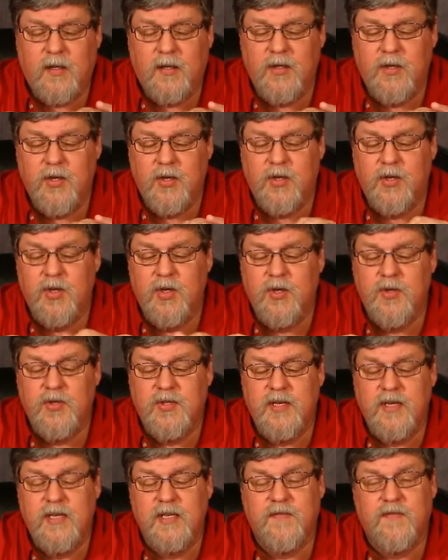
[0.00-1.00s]
You can use
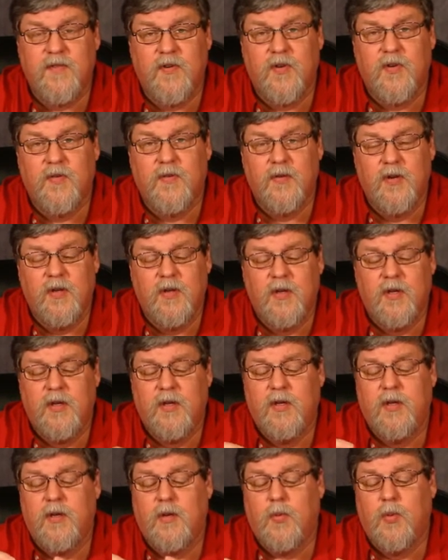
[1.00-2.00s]
these for
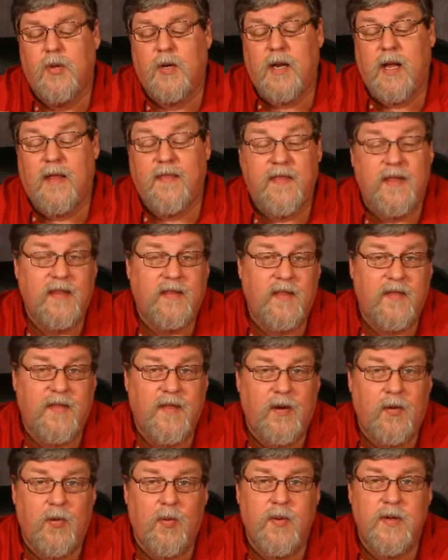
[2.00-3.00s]
what I think that they
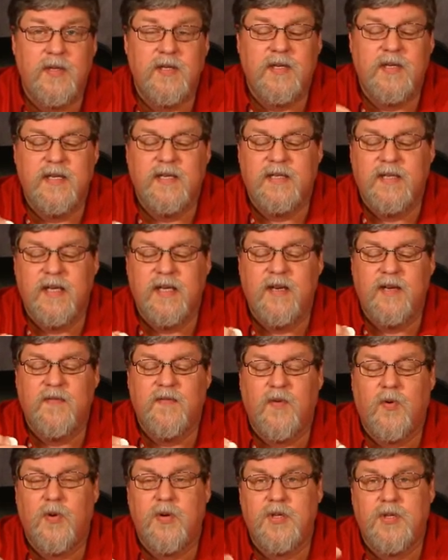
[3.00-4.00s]
were originally intended
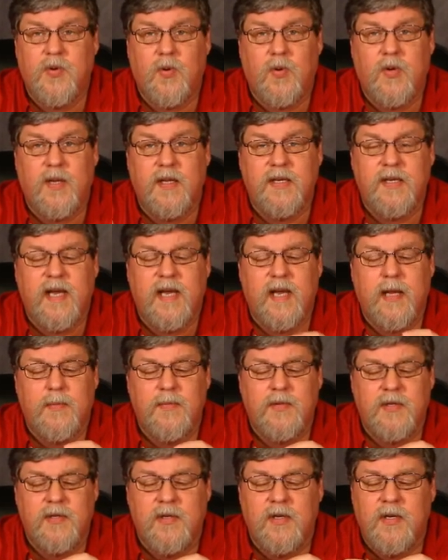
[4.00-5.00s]
for, is toilet
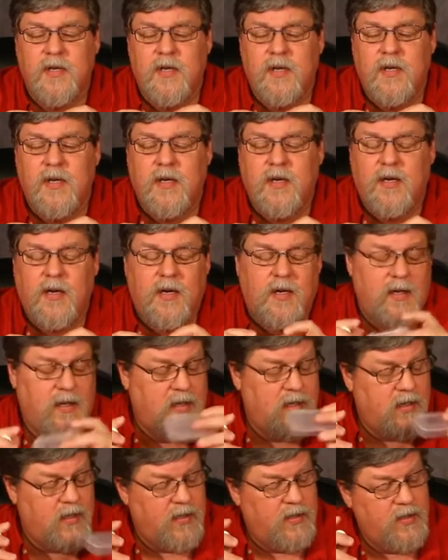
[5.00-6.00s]
tabs.
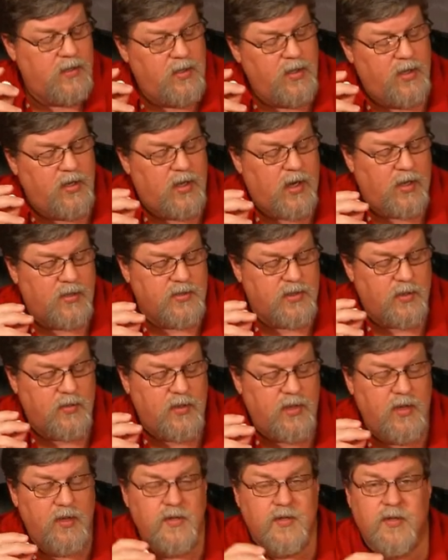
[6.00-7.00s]
You could also
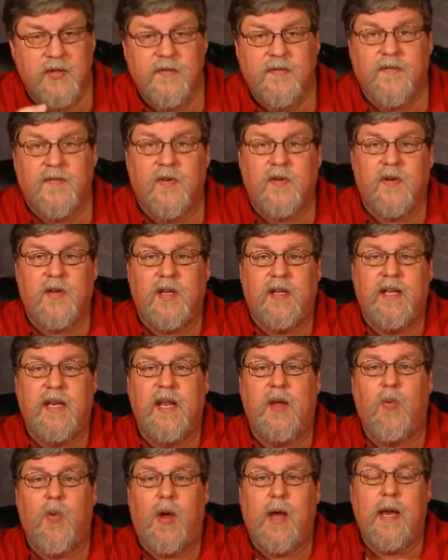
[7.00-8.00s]
use them for
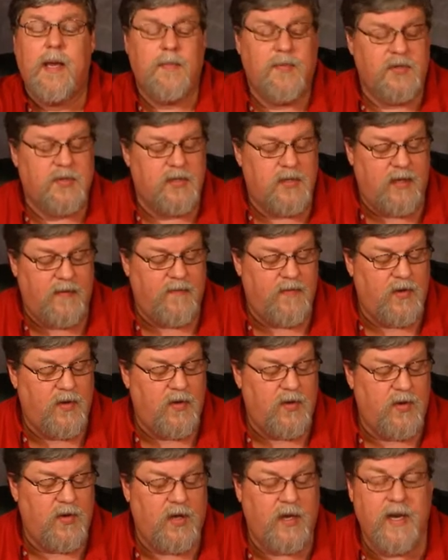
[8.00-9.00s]
cleaning wipes. If
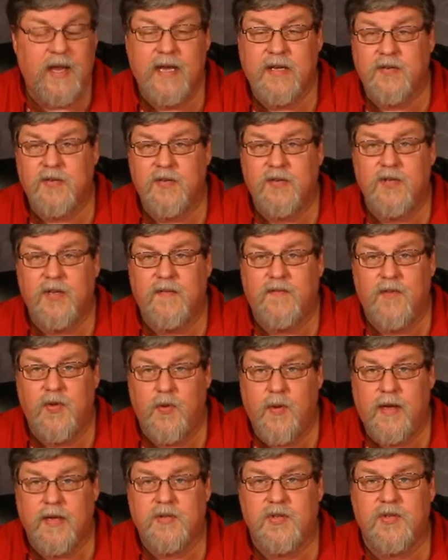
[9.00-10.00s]
you're if
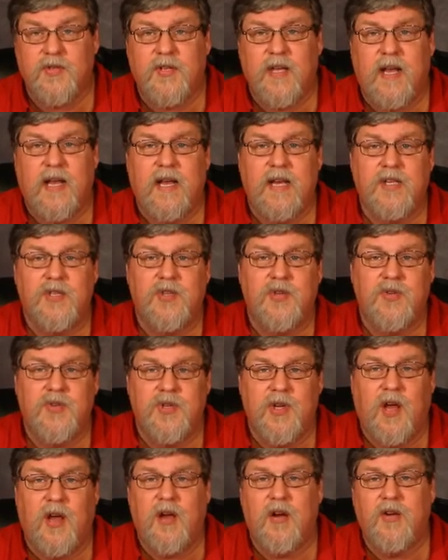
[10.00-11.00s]
you exercise, you
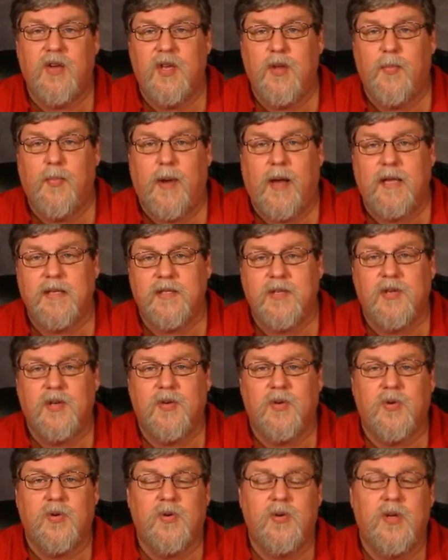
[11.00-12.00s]
jog, you
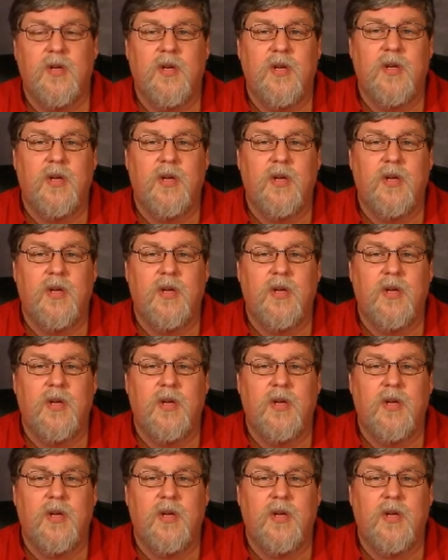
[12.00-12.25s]
bicycle,